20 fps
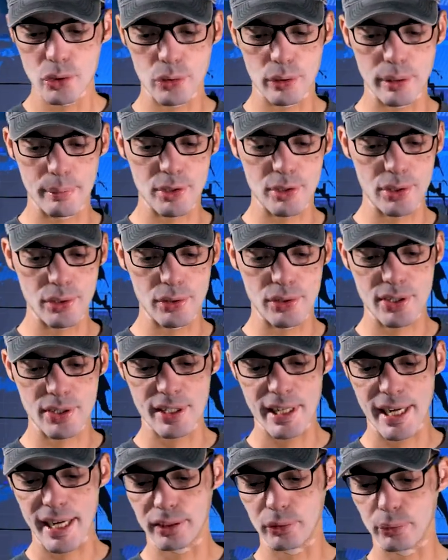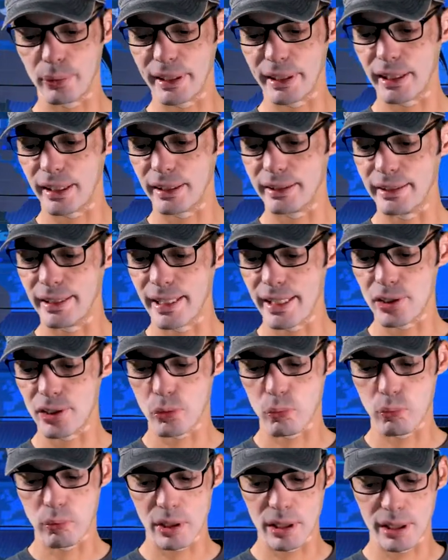Swimsuit set, 28
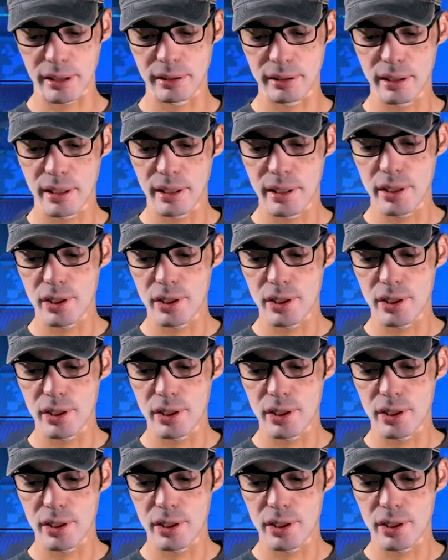days, 1.